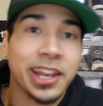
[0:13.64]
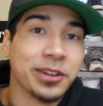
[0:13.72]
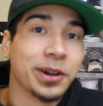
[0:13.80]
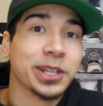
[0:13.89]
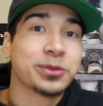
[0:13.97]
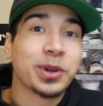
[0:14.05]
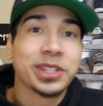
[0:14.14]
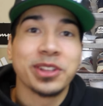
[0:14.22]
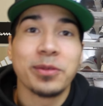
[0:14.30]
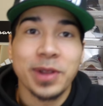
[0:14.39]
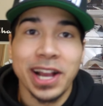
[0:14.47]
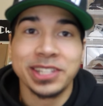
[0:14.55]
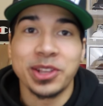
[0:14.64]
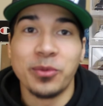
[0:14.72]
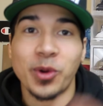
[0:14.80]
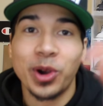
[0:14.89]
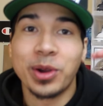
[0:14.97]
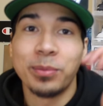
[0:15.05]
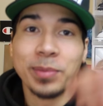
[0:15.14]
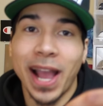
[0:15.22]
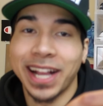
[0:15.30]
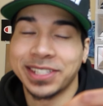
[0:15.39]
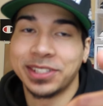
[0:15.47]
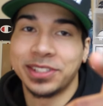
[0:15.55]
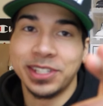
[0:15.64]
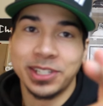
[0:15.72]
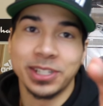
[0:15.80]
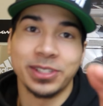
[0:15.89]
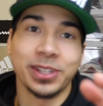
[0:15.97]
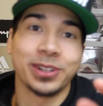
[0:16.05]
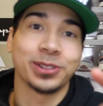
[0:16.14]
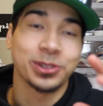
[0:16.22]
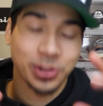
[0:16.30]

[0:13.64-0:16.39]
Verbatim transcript: Anyways, what is up, guys, and welcome back to C J Sneakers.